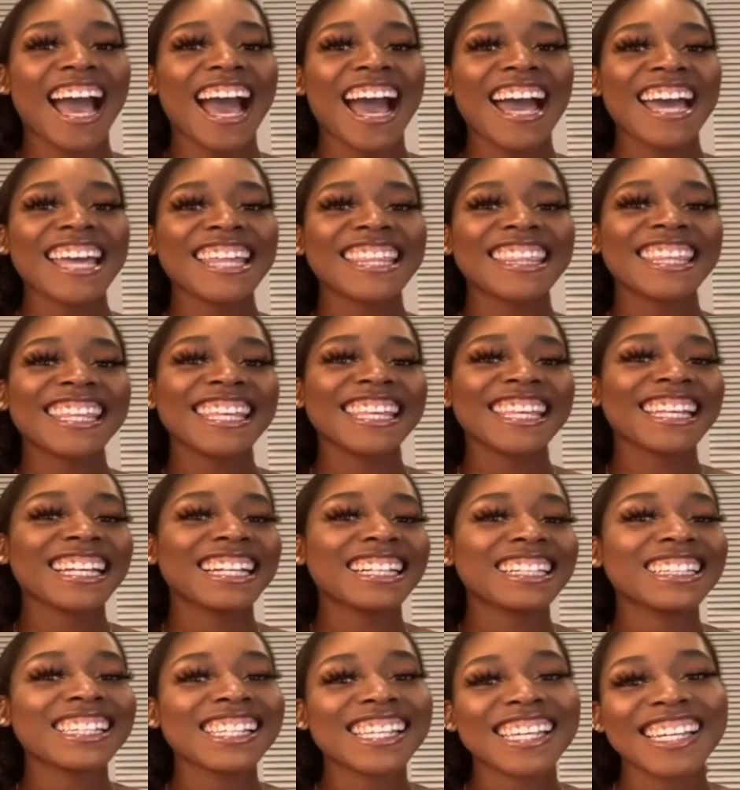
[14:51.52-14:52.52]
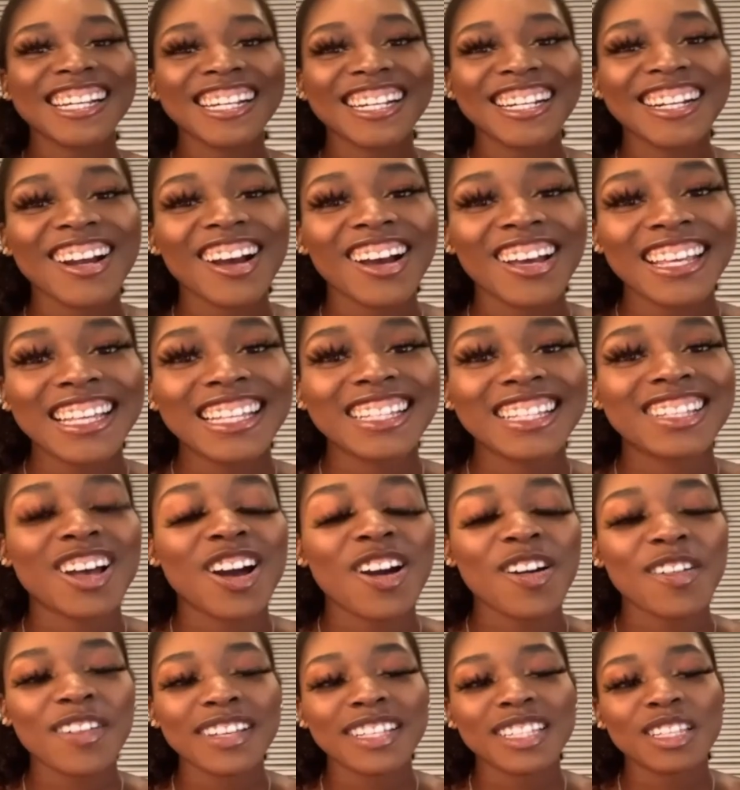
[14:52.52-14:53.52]
I think clear is
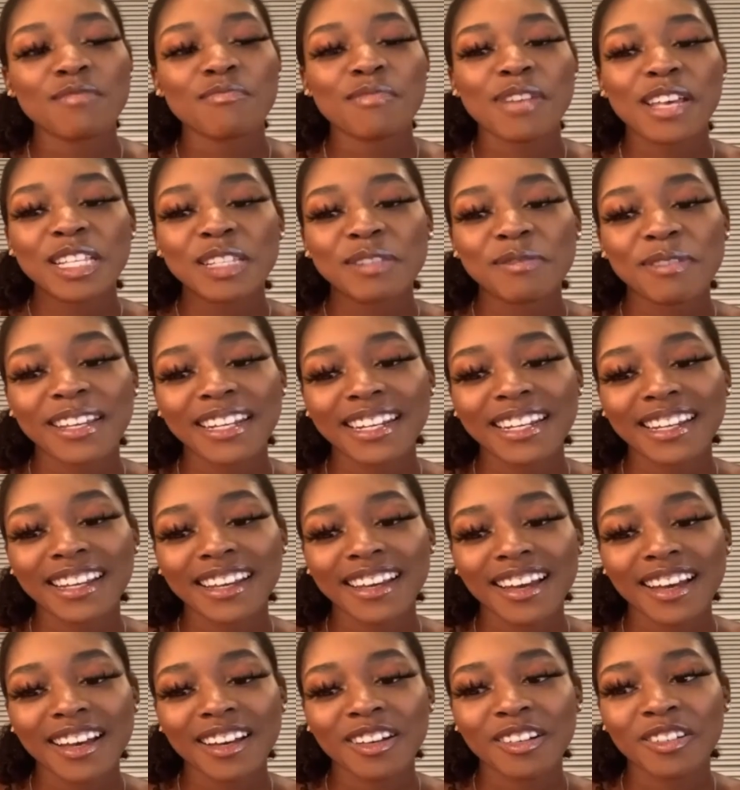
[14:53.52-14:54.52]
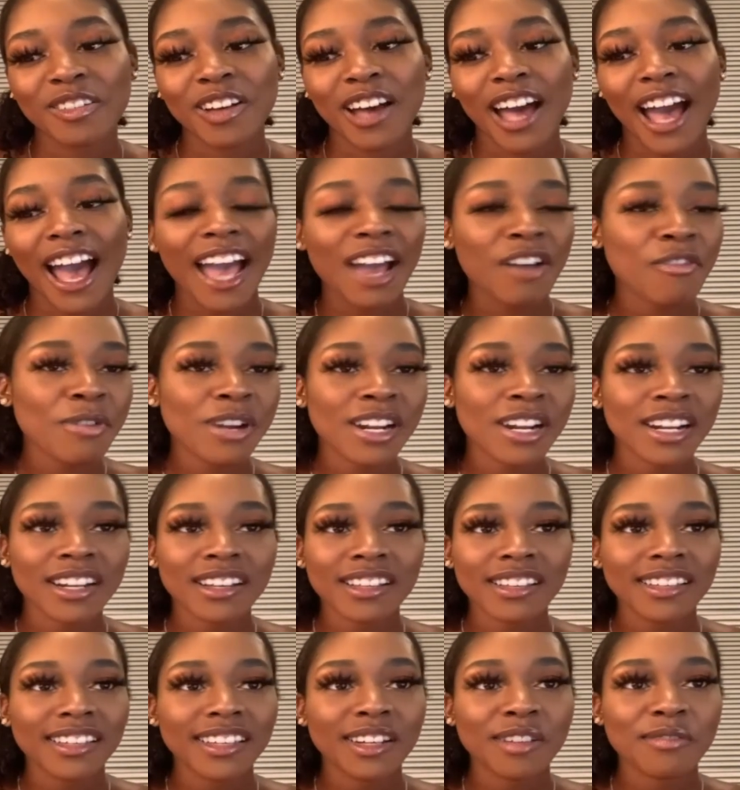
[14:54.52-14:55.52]
always the best way to go. I wear
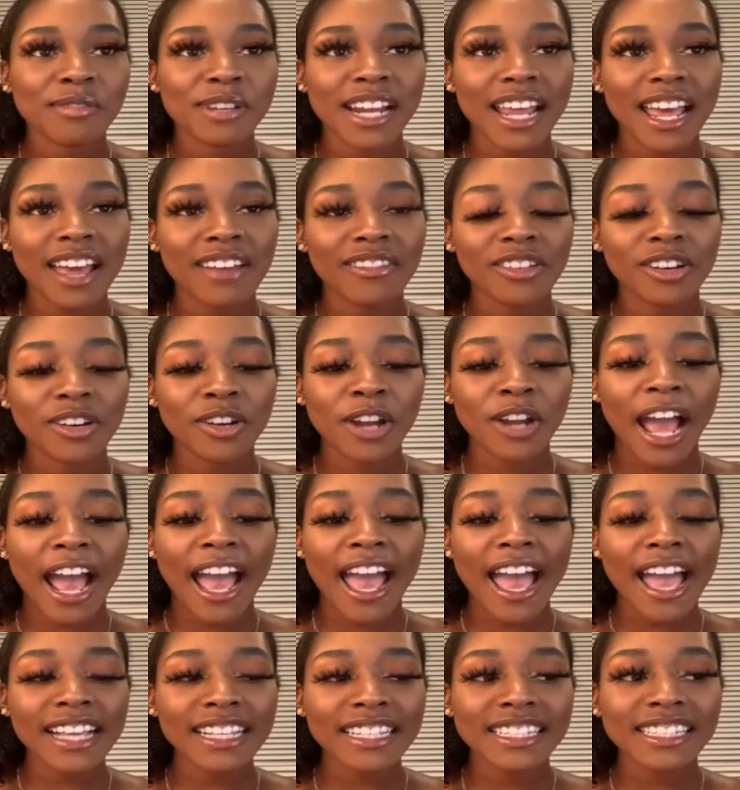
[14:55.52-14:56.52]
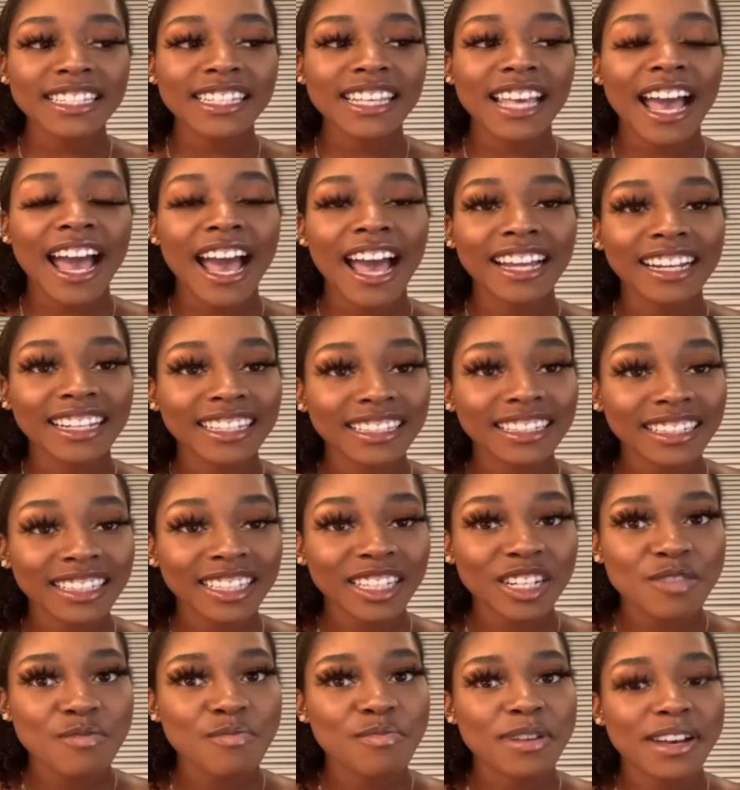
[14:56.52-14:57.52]
clear whenever I actually had
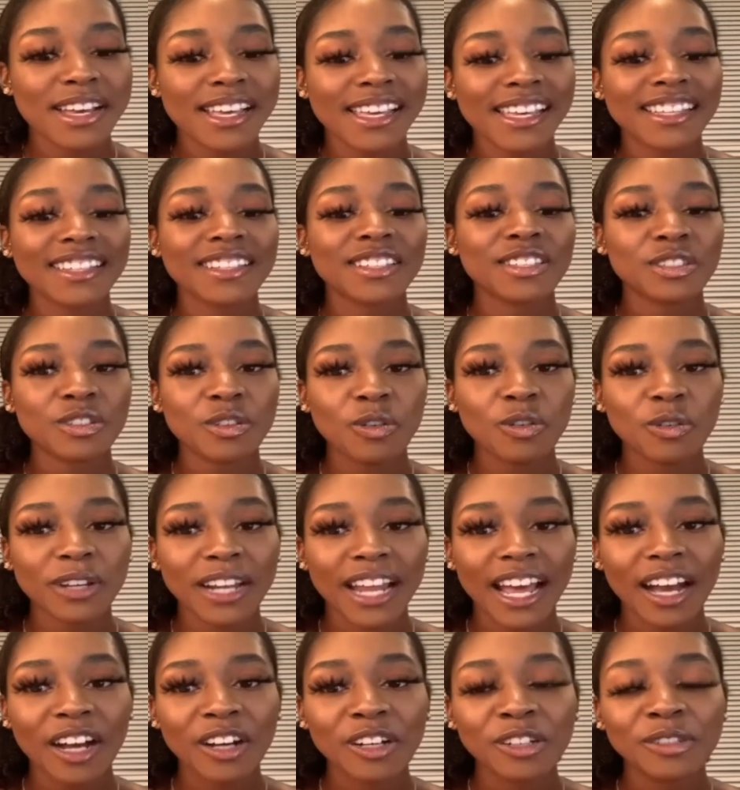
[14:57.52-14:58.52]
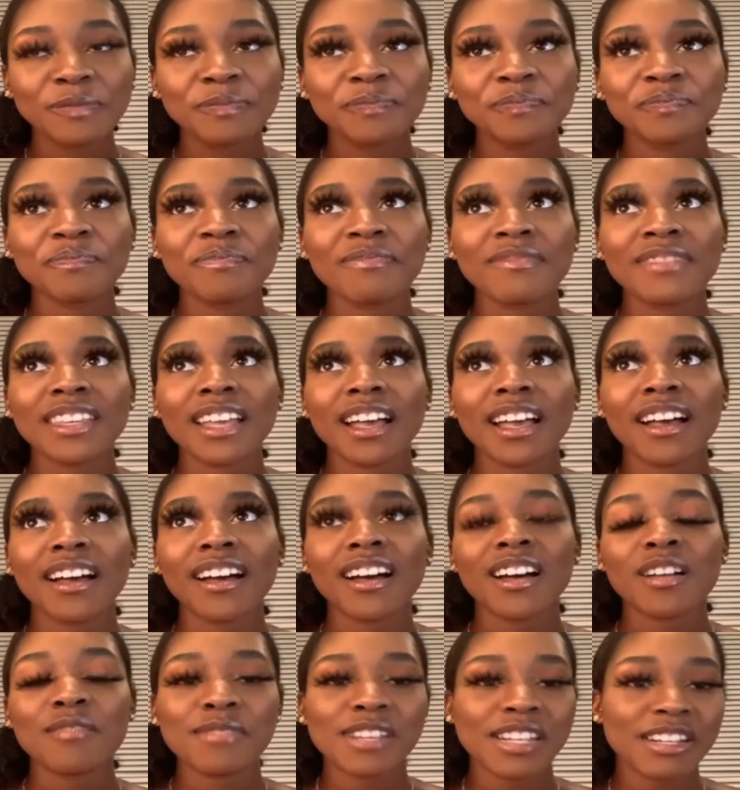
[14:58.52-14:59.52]
clear, but it's sold out.
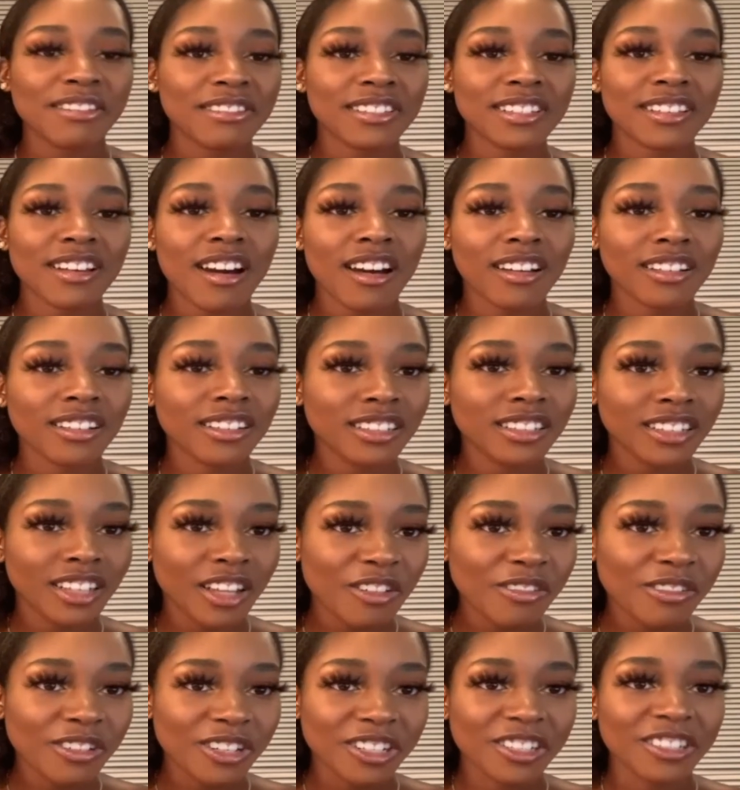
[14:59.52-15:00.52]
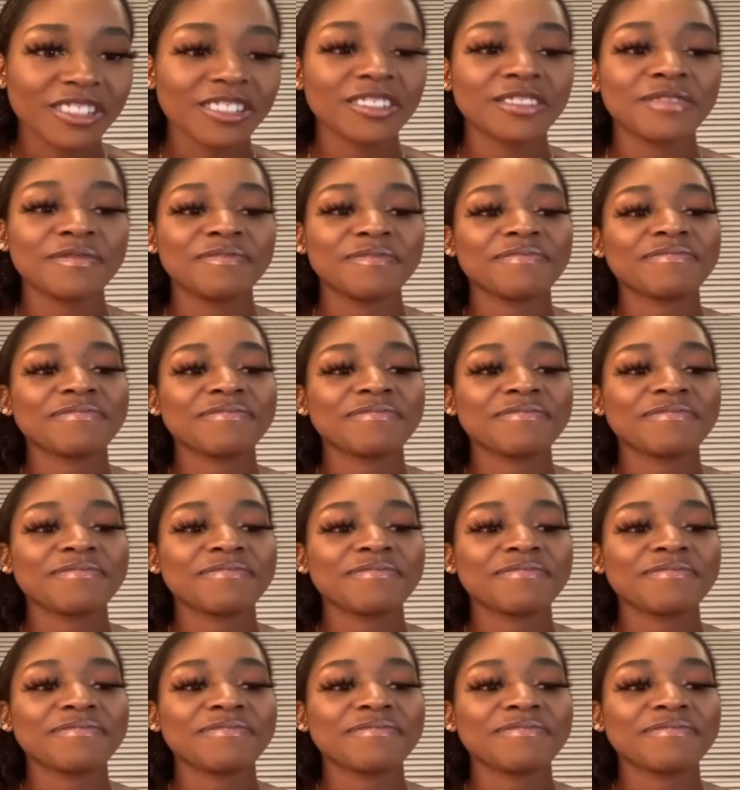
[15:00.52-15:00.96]
And it was called Glow Girl.